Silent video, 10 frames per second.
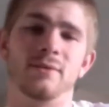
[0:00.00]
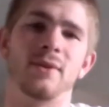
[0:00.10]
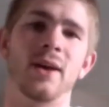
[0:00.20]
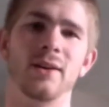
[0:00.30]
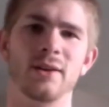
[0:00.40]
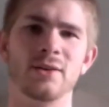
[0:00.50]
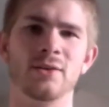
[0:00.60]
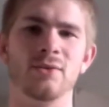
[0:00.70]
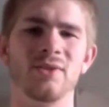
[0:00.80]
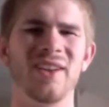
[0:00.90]
I like
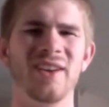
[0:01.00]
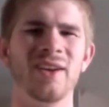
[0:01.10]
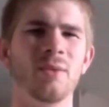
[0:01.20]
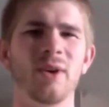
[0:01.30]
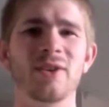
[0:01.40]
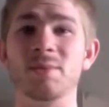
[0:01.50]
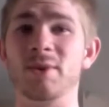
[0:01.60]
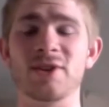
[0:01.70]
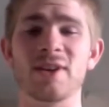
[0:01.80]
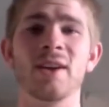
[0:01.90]
to kind of help out as
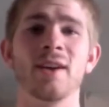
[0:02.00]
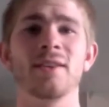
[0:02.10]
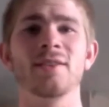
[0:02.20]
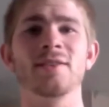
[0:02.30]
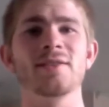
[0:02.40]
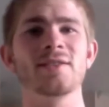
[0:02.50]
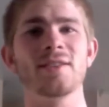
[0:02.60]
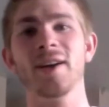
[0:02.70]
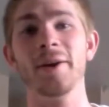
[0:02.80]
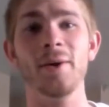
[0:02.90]
much as I can
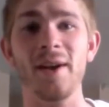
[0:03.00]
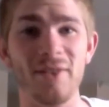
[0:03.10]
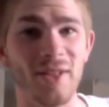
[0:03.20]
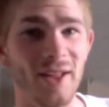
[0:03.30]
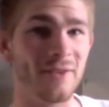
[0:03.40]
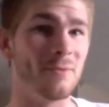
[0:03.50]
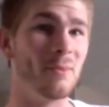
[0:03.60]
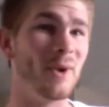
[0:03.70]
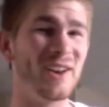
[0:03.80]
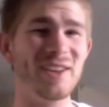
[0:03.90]
because I don't have a lot of
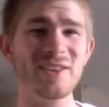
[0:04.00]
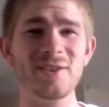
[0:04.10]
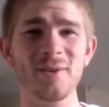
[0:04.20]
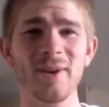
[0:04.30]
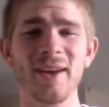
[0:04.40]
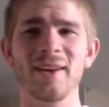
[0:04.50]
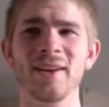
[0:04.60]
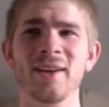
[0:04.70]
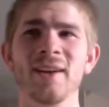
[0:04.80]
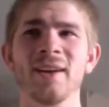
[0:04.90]
money to donate.
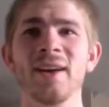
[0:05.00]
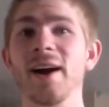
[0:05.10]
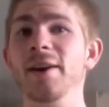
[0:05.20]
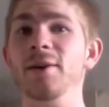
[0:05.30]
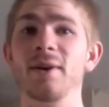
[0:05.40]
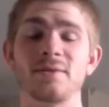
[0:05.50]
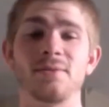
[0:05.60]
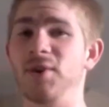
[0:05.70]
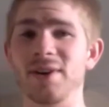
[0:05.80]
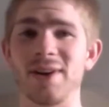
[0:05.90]
I do have some
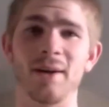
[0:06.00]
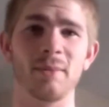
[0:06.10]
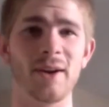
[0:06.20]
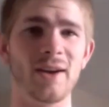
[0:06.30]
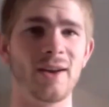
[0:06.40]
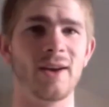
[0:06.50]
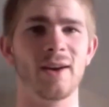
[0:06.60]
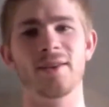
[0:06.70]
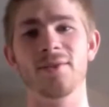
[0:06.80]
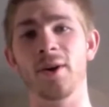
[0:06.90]
free time that I can
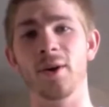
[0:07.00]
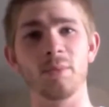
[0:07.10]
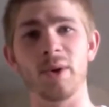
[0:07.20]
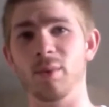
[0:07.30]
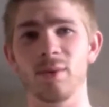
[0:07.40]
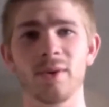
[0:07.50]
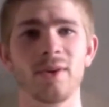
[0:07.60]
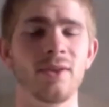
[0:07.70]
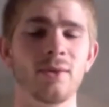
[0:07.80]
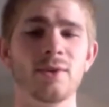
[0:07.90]
kind of help people
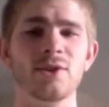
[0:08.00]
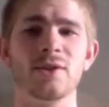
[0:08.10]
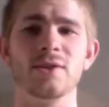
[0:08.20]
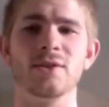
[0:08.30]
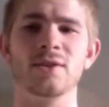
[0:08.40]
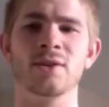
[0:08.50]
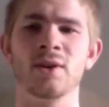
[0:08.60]
with, which is,